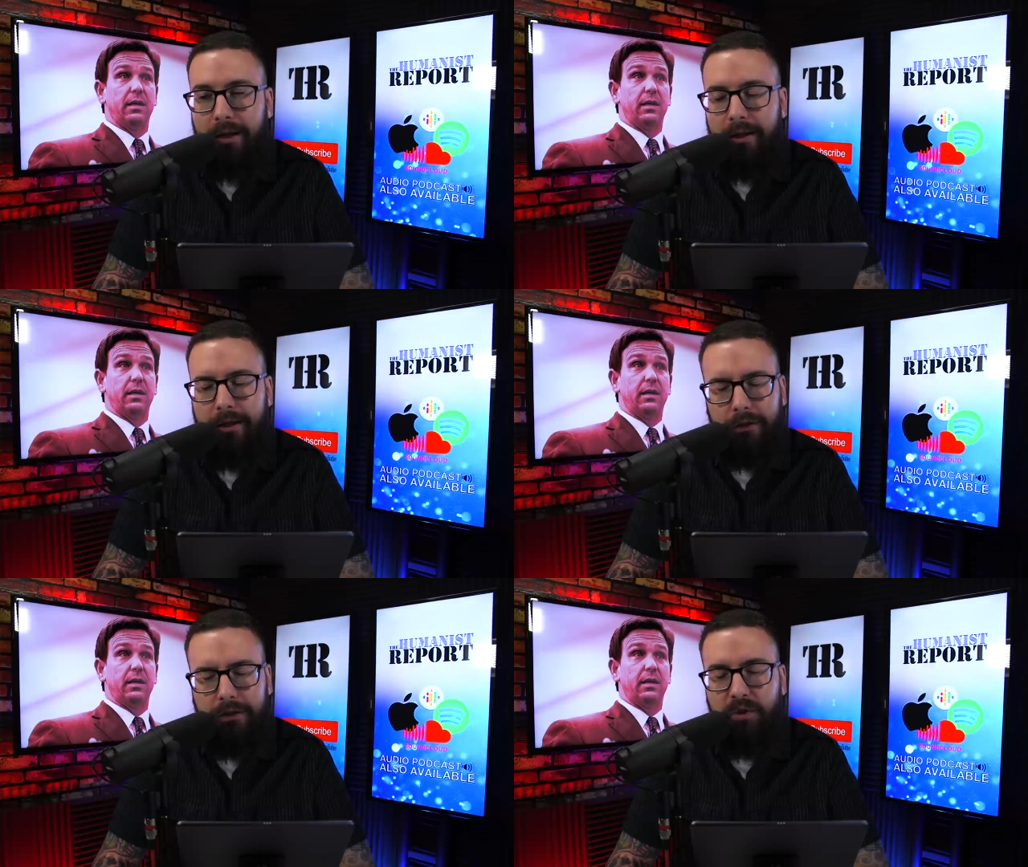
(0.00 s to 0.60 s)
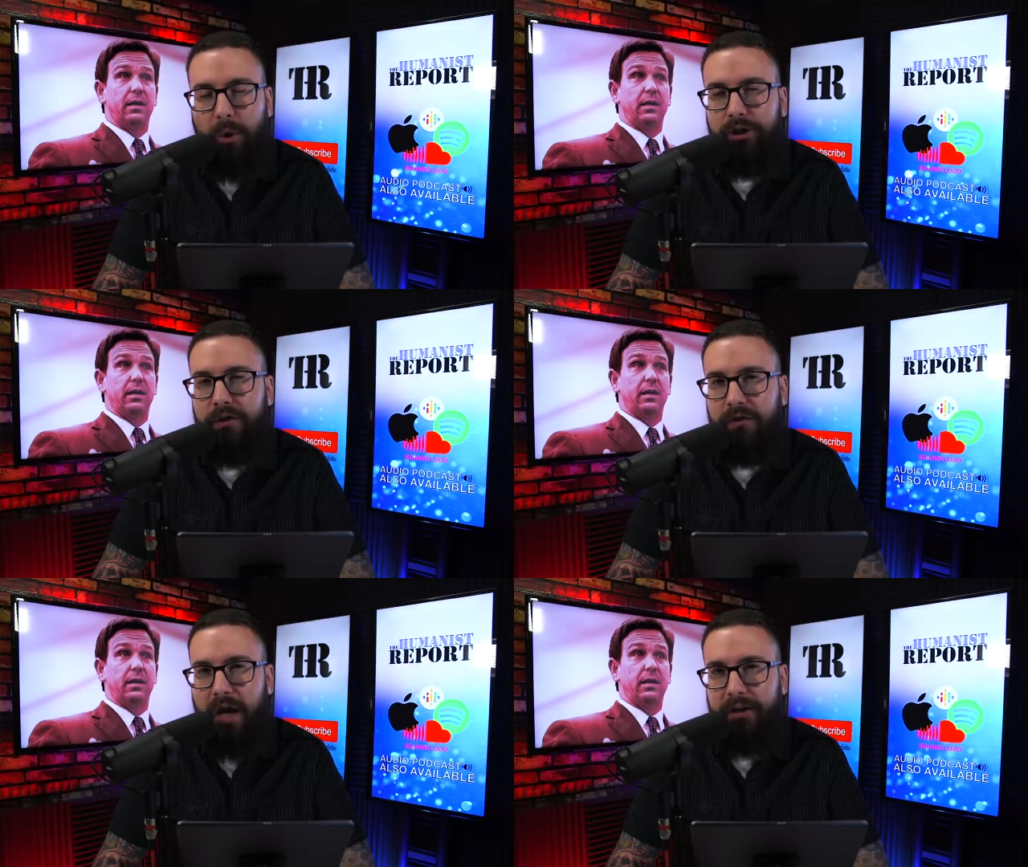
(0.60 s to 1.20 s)
Speaker 1: listen to what
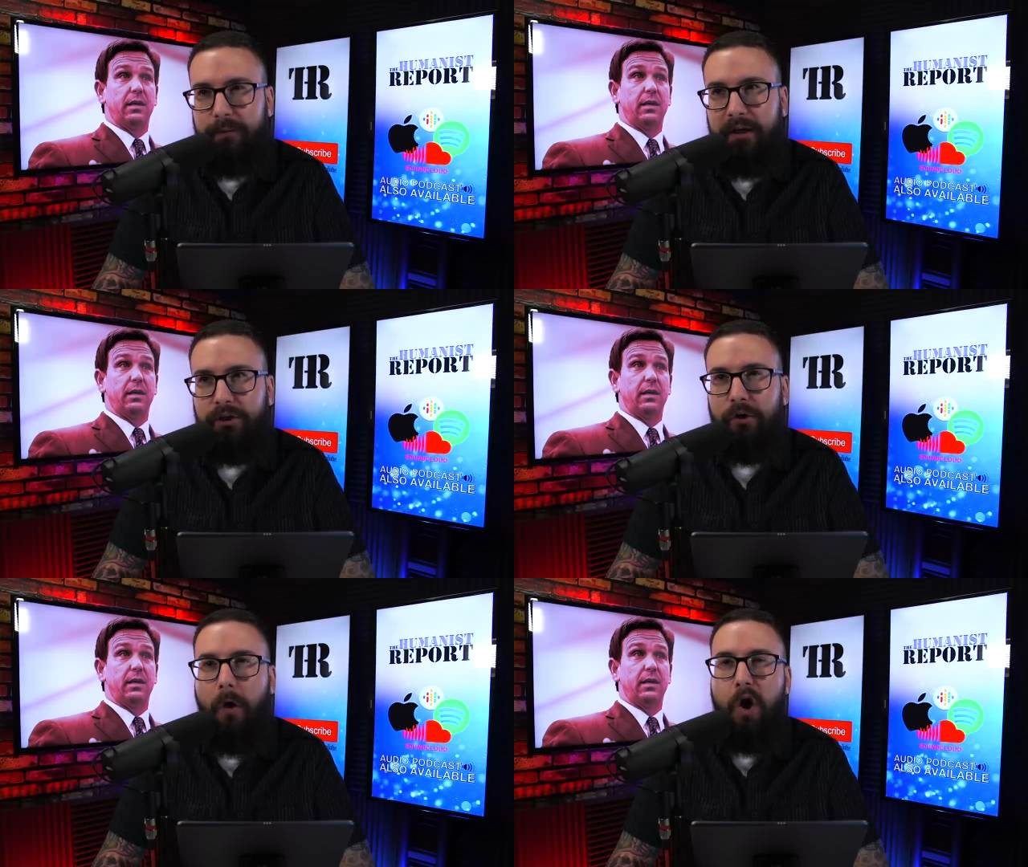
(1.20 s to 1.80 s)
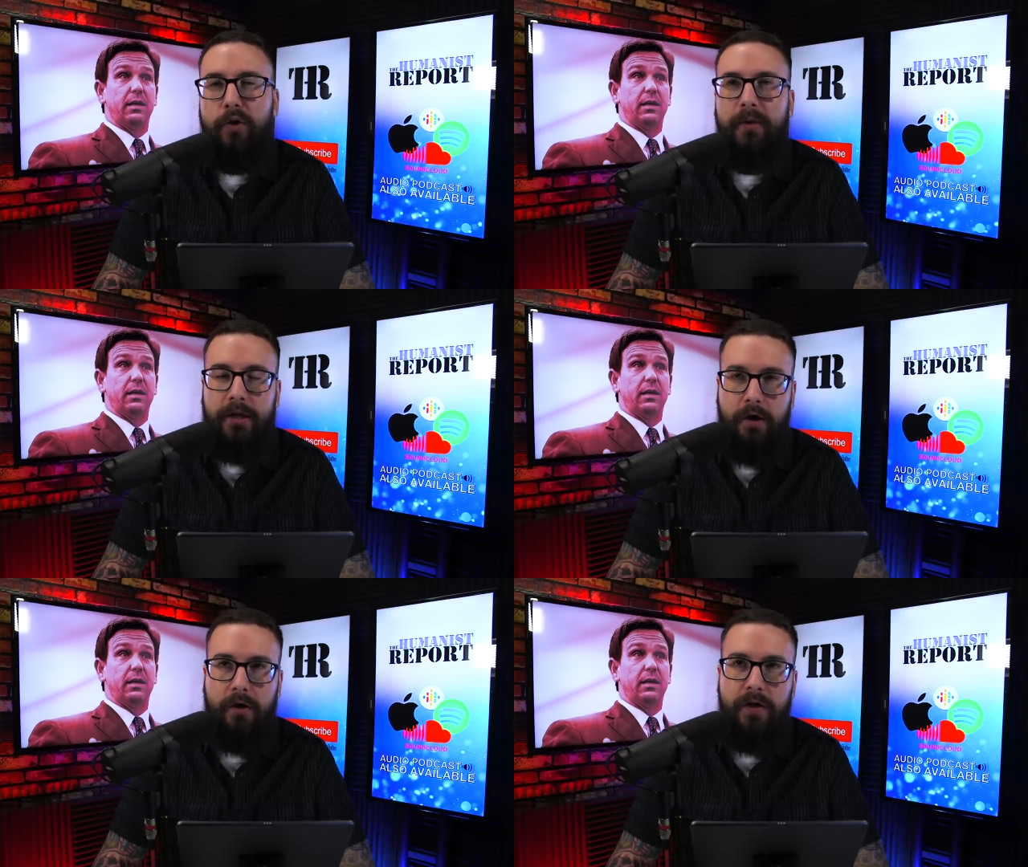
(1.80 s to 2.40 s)
she says because her
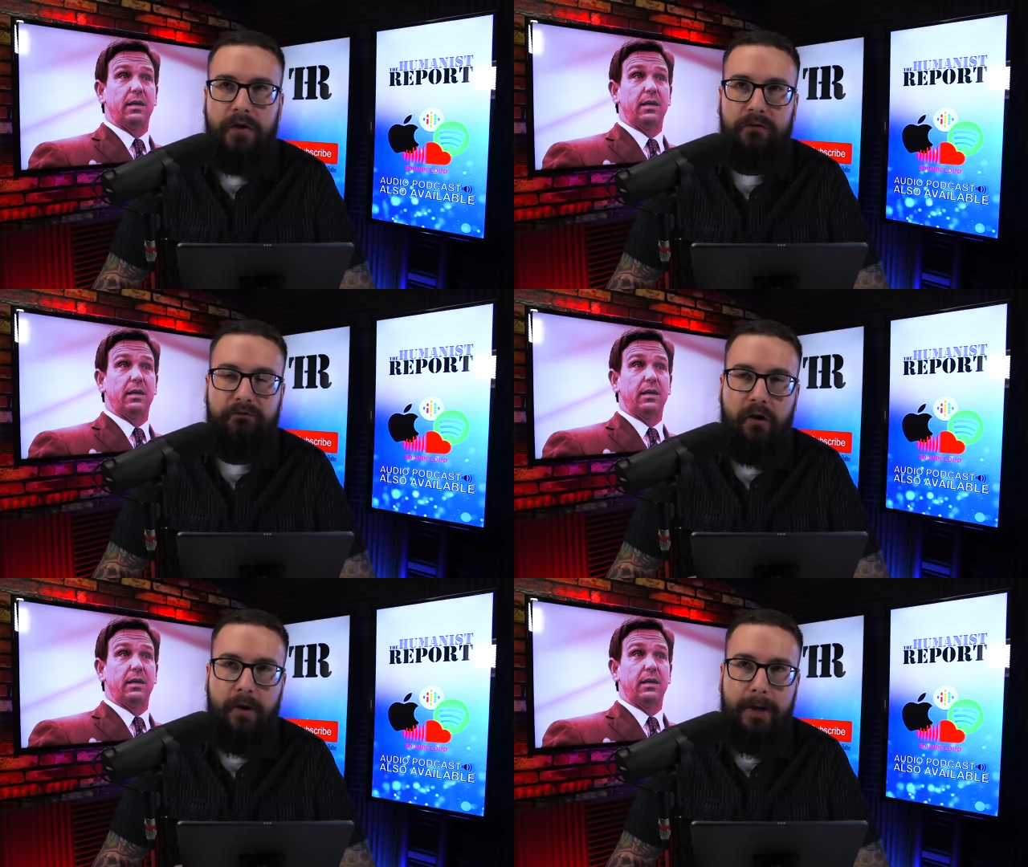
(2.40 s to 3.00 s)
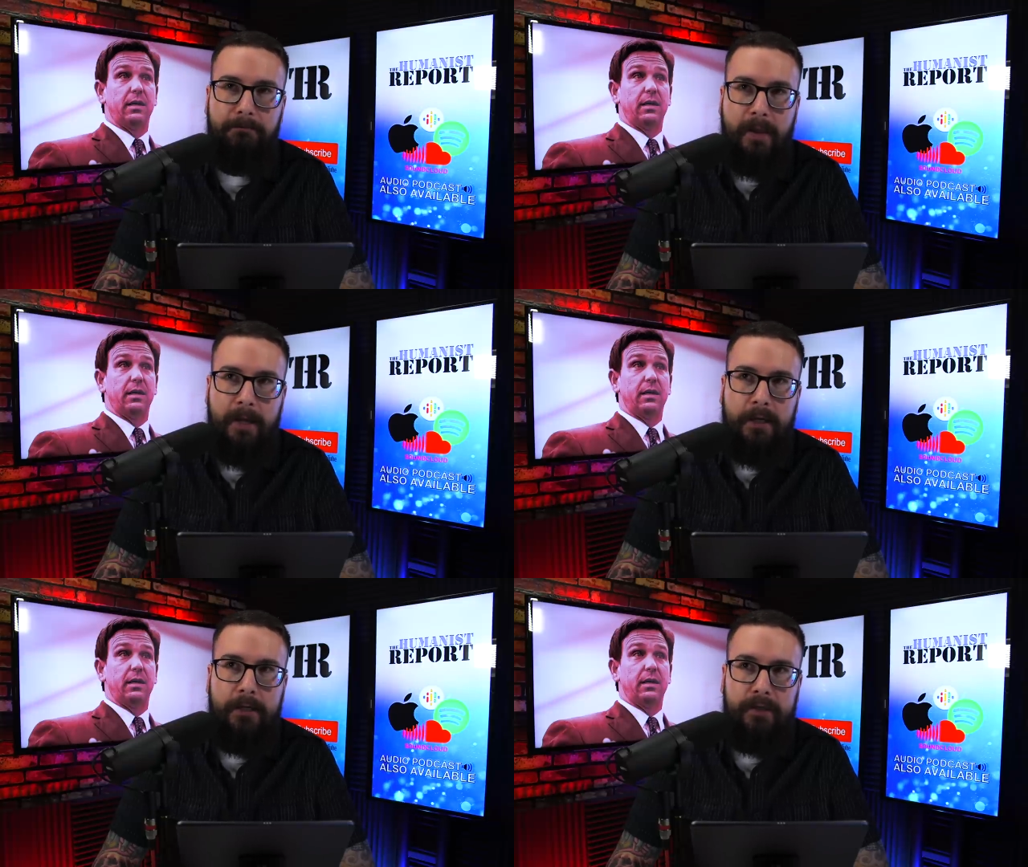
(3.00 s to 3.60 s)
argument here is very
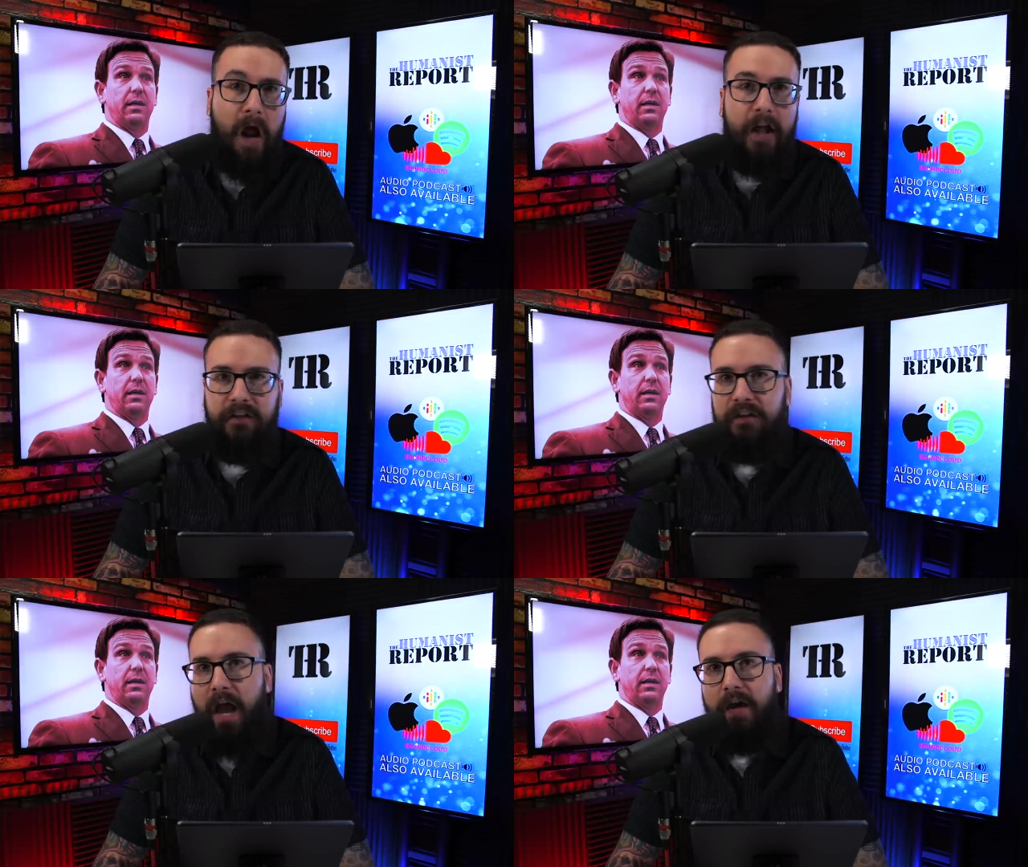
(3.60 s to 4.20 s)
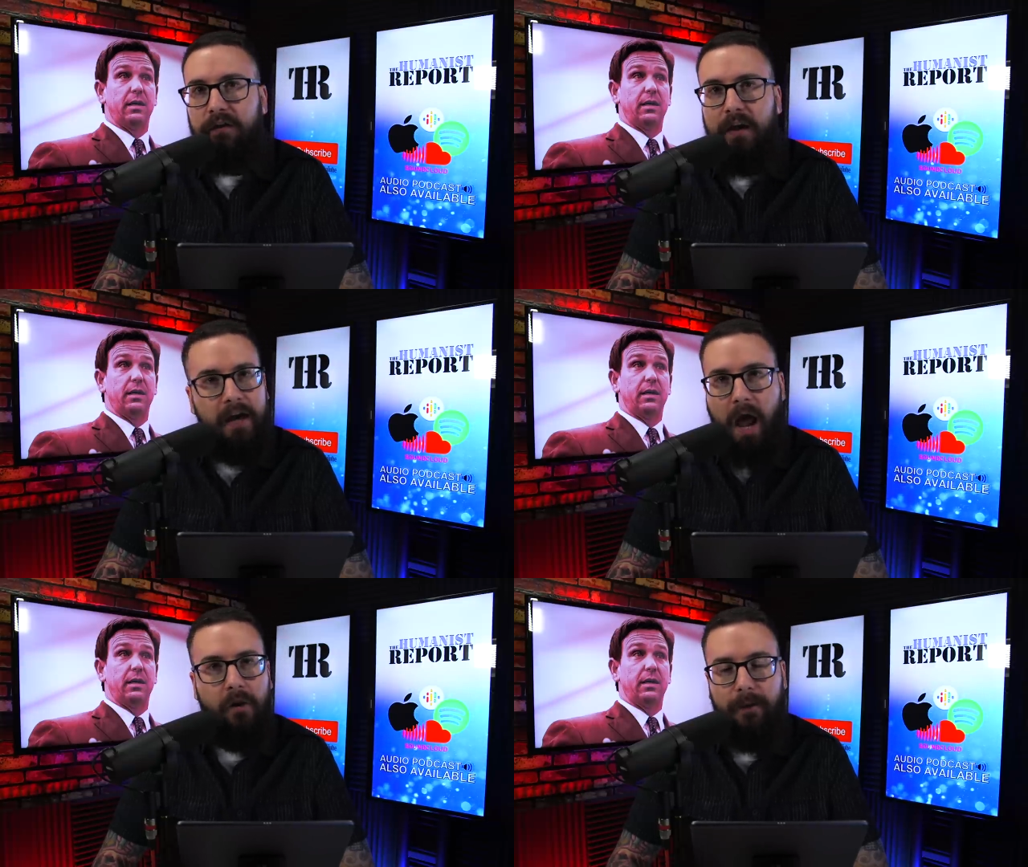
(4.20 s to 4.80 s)
Nazi
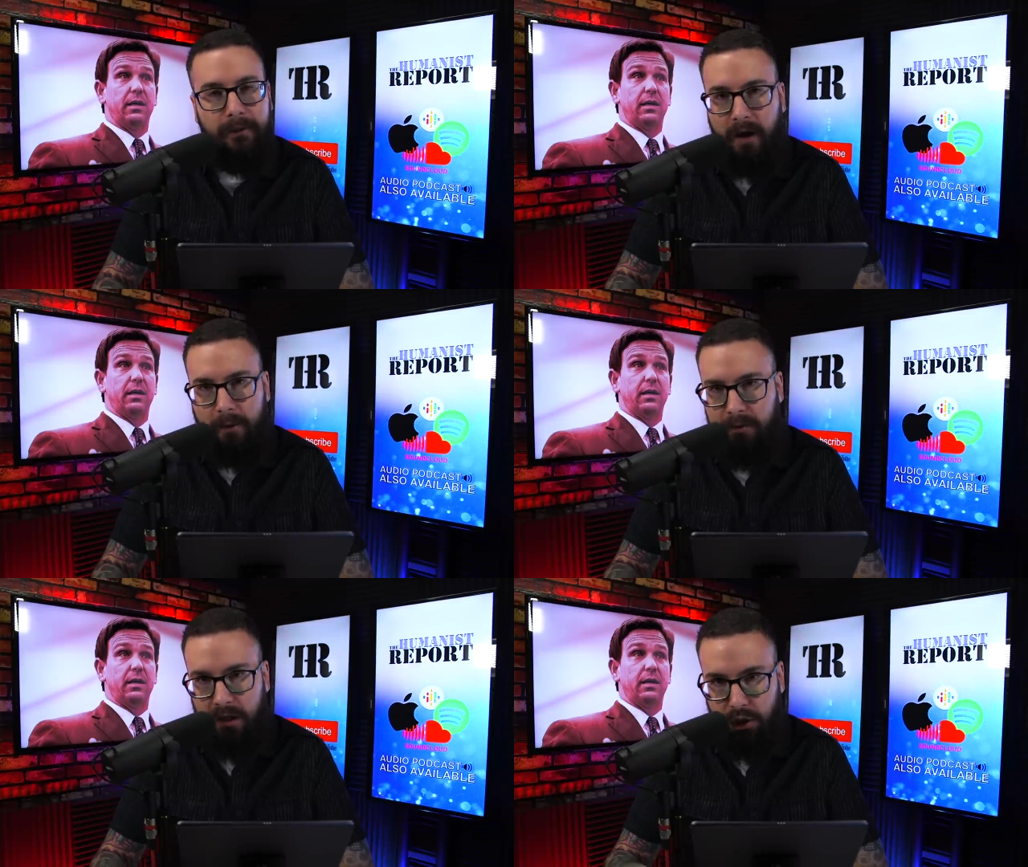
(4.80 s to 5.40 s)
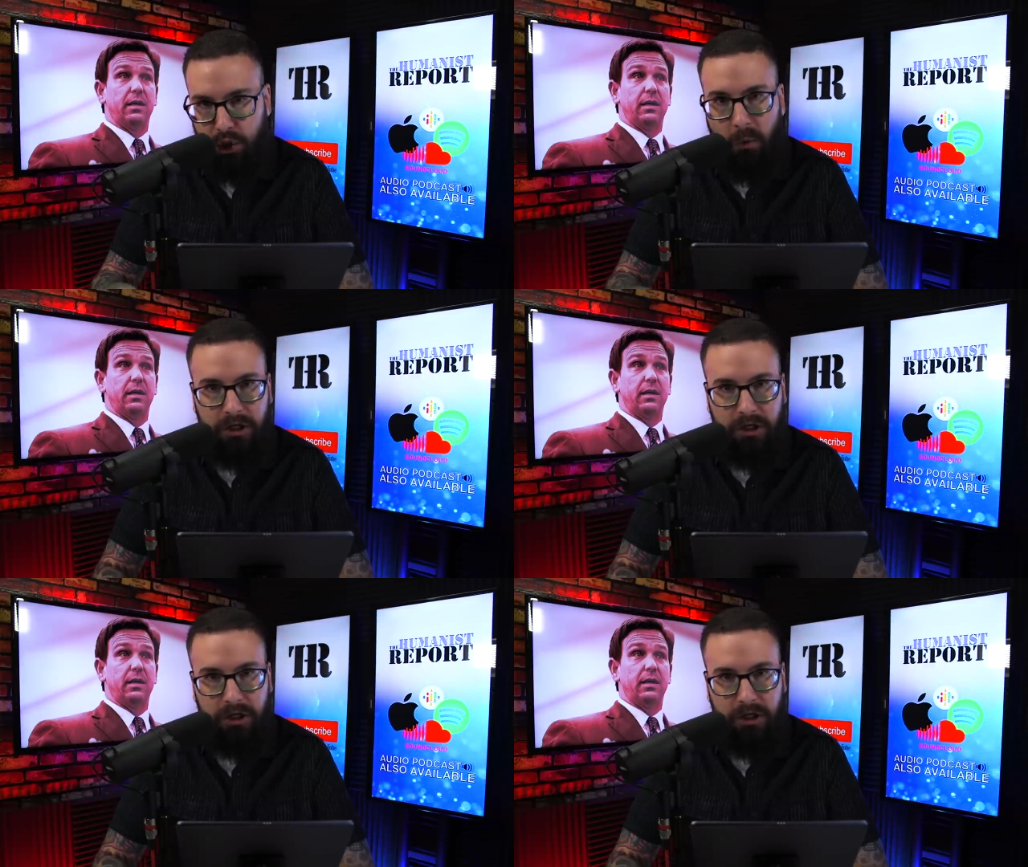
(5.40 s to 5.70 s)
esque. And I don't think that I'm being too